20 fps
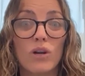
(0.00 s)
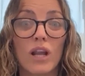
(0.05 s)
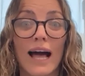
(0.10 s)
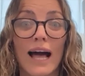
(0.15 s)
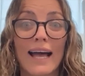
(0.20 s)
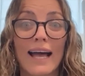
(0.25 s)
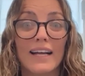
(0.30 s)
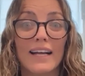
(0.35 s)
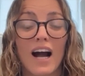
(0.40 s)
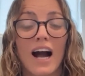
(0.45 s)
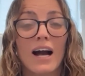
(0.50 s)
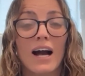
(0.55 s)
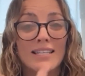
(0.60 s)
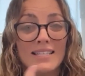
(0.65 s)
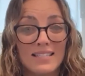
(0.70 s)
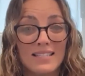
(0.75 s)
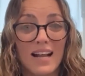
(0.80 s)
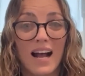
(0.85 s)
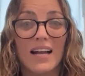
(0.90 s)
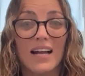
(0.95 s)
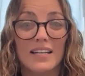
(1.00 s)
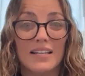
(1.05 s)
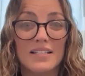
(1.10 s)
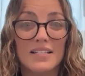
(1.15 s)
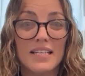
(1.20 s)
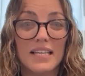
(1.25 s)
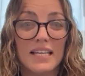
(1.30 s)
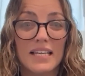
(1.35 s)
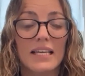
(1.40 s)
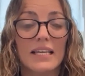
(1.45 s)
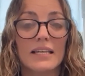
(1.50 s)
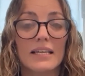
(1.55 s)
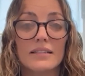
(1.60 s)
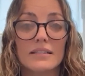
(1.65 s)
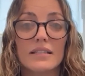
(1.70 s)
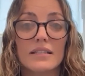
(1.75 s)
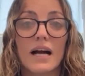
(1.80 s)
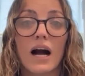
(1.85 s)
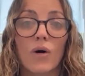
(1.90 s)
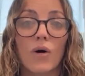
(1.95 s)
like I started to
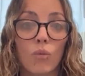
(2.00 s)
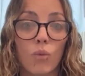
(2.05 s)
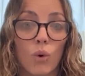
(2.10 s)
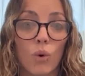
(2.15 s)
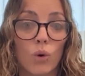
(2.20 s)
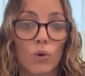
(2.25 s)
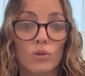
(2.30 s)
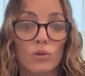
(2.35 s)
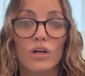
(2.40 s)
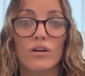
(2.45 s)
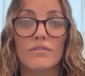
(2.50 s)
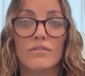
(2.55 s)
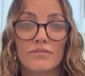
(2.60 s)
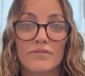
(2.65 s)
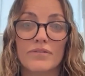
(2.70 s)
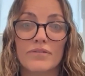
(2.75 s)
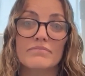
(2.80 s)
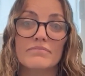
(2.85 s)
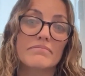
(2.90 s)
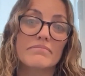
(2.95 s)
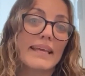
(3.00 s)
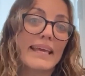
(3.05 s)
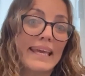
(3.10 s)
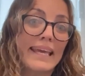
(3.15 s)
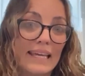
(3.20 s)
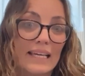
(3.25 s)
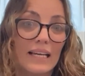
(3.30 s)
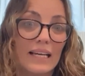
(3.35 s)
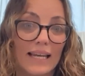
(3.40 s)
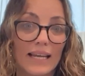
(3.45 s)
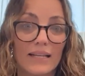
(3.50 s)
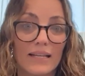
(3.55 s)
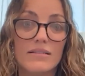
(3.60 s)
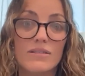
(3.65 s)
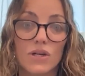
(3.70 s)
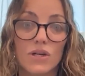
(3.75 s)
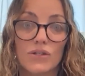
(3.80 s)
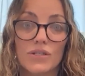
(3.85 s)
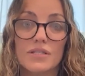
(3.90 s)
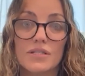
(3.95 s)
hit a wall of healing,
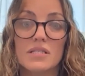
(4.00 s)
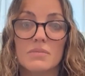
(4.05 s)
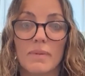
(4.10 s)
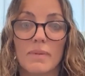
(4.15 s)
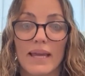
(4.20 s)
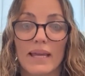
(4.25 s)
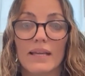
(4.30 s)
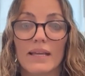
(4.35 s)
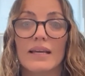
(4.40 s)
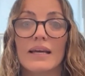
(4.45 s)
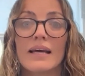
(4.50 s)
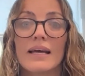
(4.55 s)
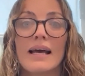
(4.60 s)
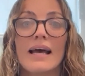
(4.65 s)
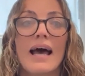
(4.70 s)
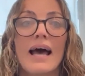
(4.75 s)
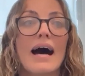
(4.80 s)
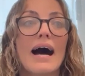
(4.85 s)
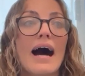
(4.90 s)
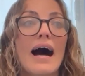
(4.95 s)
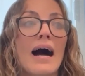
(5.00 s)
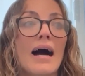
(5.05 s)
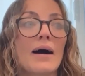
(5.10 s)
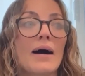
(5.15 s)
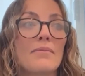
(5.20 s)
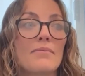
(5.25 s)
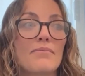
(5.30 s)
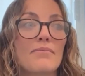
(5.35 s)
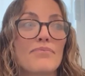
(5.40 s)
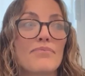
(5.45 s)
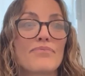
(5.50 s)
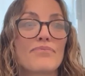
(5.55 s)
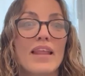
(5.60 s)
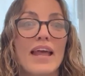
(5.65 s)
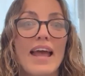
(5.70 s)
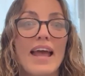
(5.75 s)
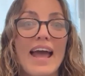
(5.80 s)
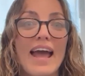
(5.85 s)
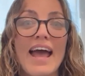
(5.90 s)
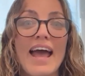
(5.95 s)
so to speak.
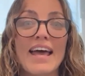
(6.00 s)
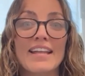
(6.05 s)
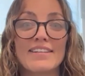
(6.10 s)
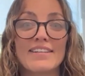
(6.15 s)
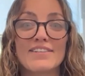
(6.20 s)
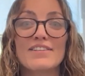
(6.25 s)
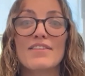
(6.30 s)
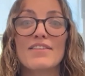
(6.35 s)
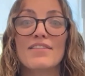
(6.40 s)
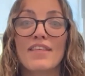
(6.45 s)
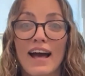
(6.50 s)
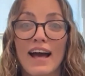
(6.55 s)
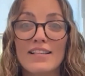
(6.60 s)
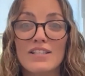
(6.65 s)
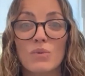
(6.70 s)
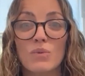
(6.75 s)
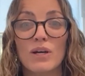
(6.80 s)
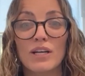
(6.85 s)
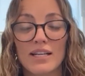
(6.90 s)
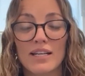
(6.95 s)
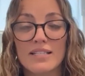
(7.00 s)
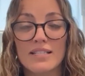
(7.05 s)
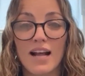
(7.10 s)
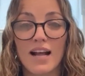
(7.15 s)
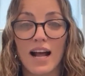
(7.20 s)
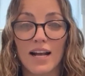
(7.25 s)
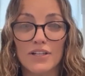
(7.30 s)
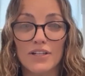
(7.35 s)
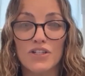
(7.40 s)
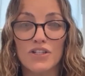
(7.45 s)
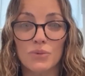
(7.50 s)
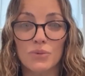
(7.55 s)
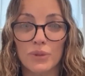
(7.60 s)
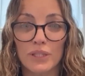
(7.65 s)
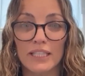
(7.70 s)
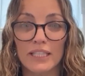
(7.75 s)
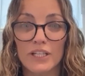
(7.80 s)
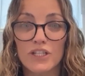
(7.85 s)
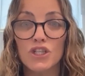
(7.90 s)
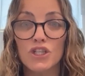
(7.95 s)
And that's when I started to
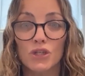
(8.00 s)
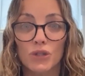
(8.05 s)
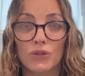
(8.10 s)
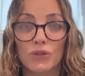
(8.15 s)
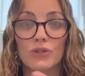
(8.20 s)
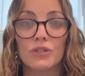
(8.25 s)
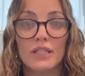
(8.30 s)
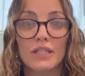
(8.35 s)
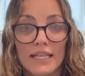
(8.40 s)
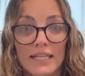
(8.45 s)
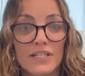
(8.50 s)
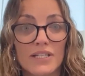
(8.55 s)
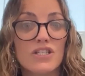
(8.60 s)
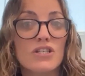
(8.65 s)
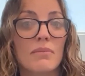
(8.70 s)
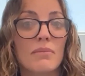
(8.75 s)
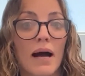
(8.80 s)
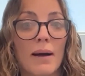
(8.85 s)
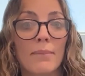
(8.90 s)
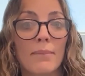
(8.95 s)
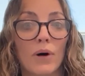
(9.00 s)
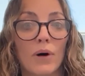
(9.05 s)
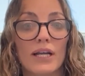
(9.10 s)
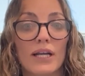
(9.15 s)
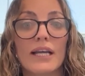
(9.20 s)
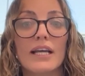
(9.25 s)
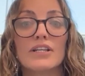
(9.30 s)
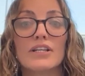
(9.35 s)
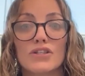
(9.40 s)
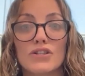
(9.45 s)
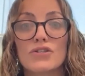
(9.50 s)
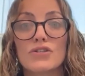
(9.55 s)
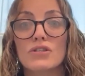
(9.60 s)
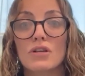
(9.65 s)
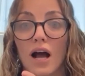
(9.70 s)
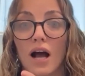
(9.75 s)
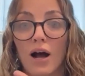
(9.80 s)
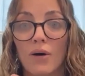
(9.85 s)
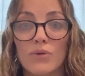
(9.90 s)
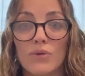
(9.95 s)
really tune into my body.
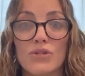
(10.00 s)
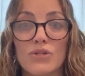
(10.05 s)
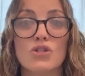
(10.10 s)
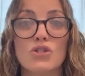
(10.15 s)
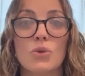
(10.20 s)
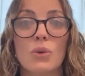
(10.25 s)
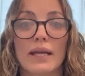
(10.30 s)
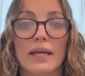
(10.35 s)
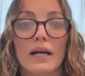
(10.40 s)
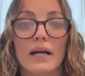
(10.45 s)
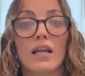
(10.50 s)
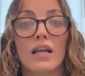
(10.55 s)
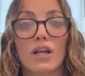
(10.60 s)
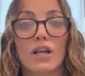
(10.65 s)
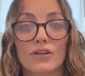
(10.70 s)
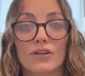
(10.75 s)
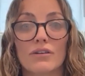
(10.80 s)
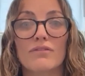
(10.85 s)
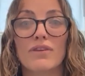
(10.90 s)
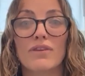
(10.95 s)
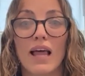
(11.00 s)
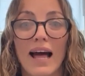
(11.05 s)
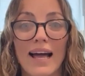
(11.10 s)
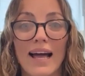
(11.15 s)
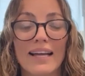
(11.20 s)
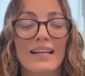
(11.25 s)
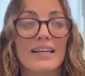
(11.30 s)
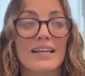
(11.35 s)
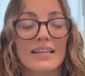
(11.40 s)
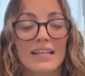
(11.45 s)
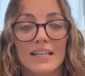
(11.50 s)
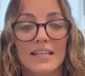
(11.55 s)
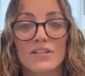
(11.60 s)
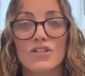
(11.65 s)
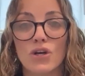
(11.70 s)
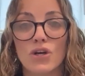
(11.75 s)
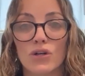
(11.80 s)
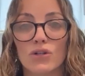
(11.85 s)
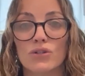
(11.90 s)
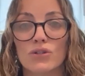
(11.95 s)
I was doing a lot of like
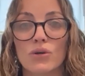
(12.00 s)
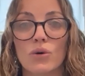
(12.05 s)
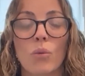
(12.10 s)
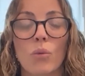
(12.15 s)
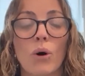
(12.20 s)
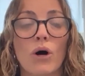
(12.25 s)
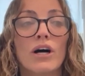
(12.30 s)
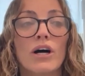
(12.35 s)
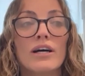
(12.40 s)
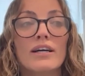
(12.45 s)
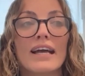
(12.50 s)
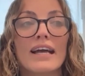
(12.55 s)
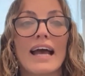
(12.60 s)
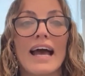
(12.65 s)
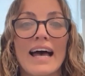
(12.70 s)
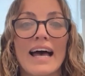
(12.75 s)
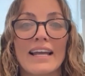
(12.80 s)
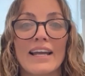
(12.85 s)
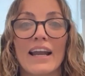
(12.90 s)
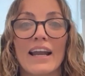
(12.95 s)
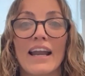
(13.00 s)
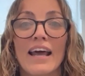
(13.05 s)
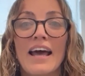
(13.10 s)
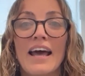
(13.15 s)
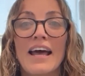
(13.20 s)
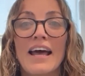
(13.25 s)
internal work, and